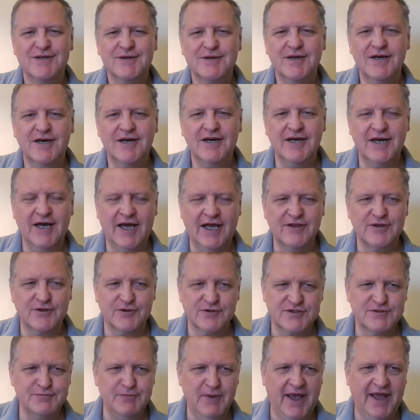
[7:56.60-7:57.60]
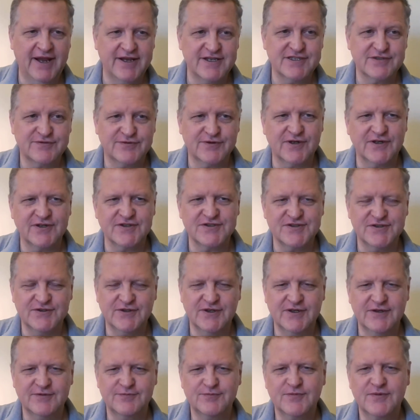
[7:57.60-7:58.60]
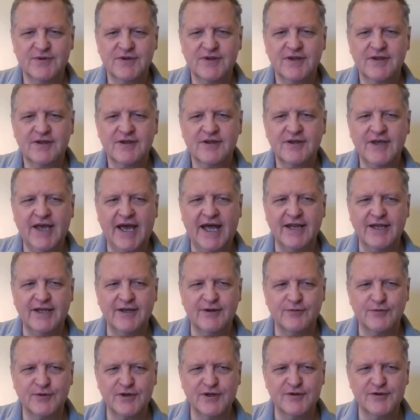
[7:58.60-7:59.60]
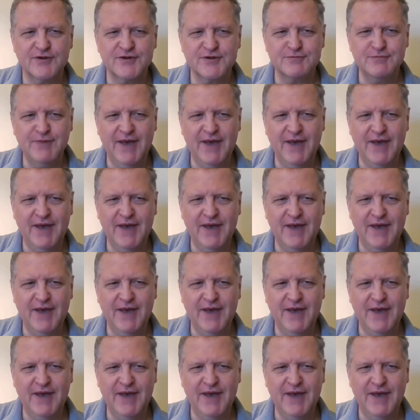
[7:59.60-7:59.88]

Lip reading: I learned Spanish first, so I got to get rid of those